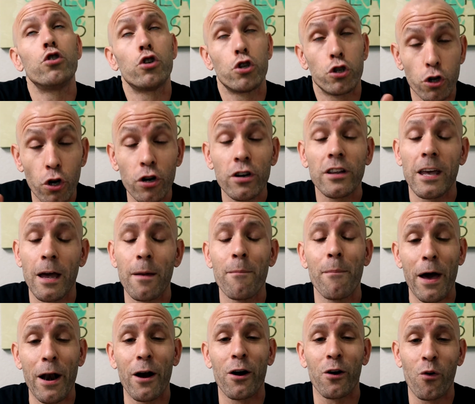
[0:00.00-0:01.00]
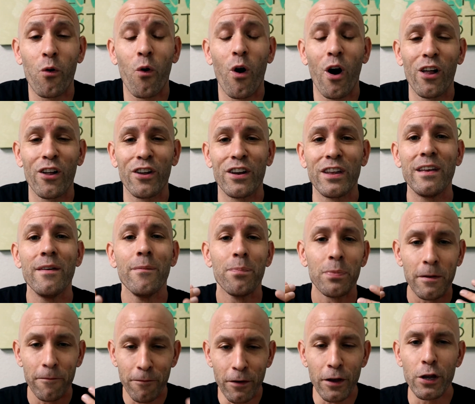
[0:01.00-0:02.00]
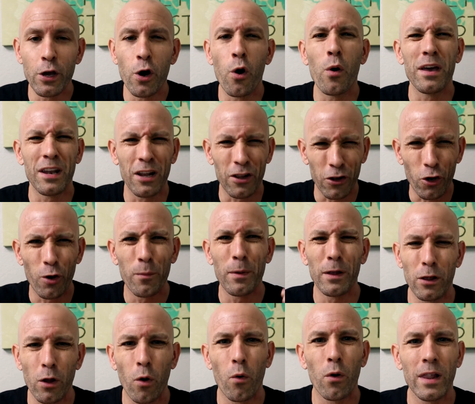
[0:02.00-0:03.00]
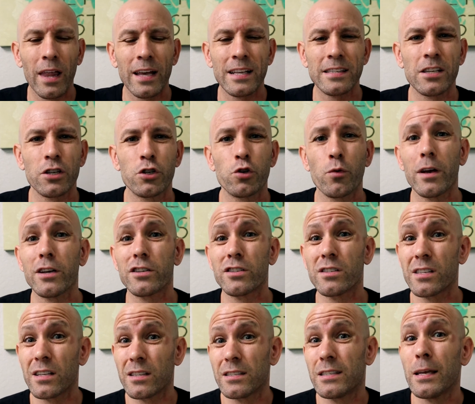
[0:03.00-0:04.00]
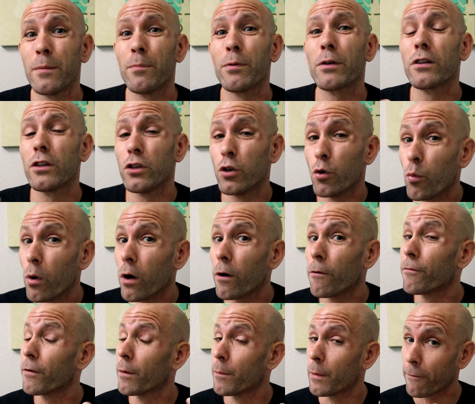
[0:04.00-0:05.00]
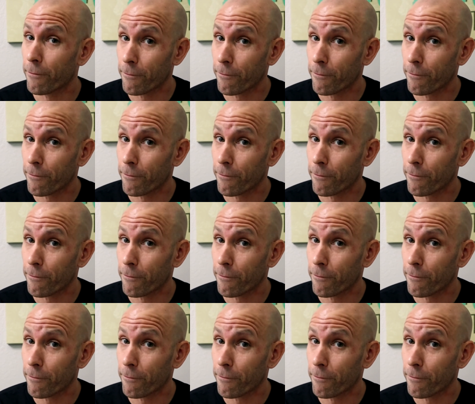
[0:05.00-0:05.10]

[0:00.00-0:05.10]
should get better quality video in a little bit lower light situations than typically you will from a